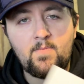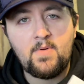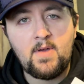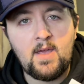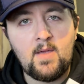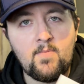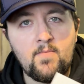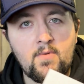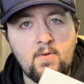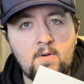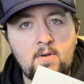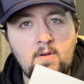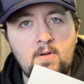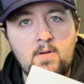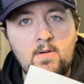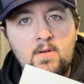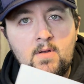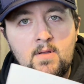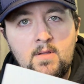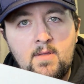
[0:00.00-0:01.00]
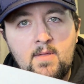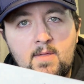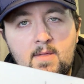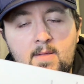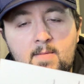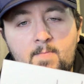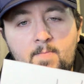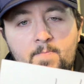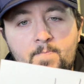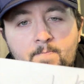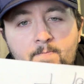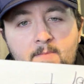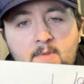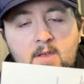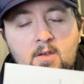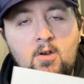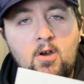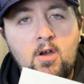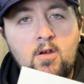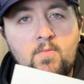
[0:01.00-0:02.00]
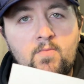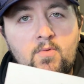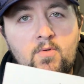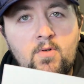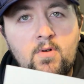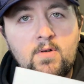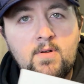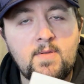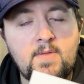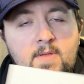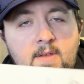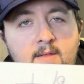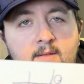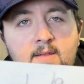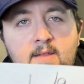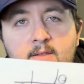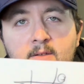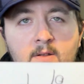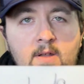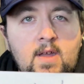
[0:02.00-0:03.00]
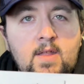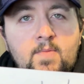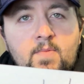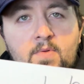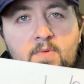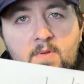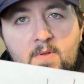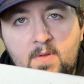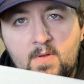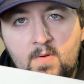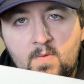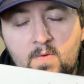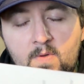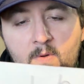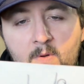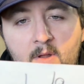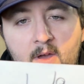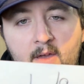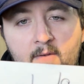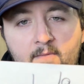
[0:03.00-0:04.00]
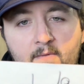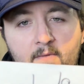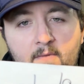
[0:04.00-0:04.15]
paper and cardboard and things that they're not supposed to do with their knife.